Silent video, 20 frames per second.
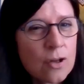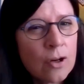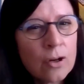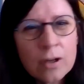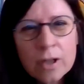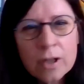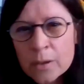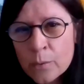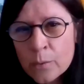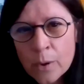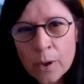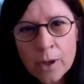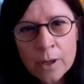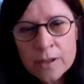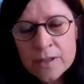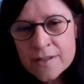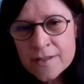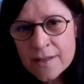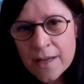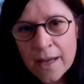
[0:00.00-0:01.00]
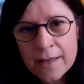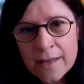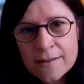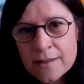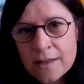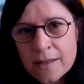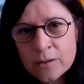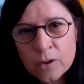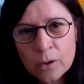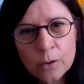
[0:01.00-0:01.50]
early works
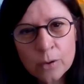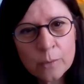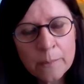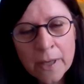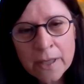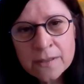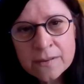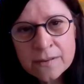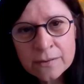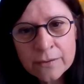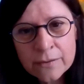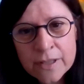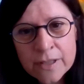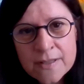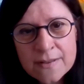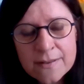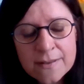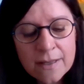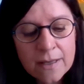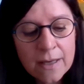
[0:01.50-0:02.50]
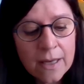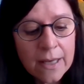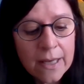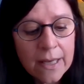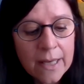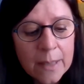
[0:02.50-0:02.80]
as a documentarist,